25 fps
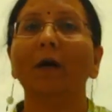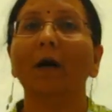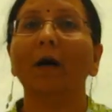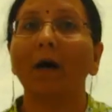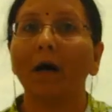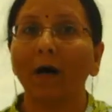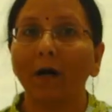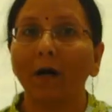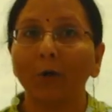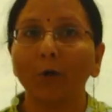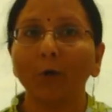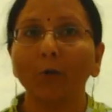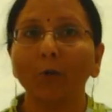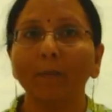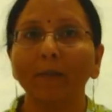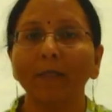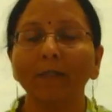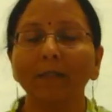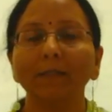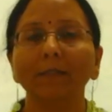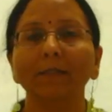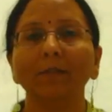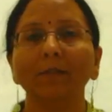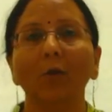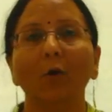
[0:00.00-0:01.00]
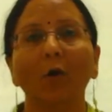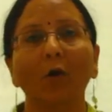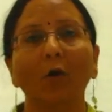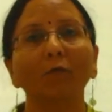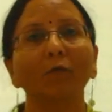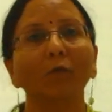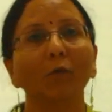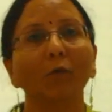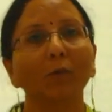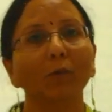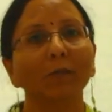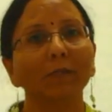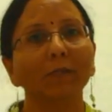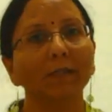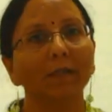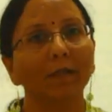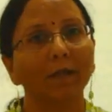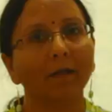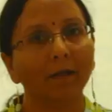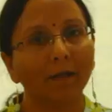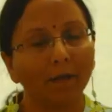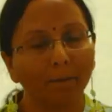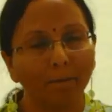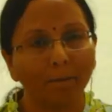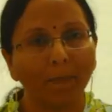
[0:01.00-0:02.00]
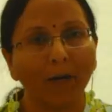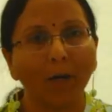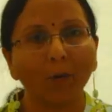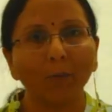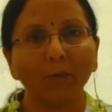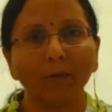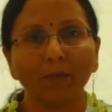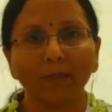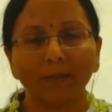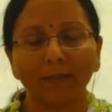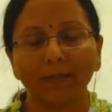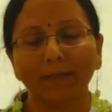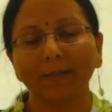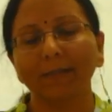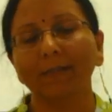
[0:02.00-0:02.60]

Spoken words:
arguments of those compound,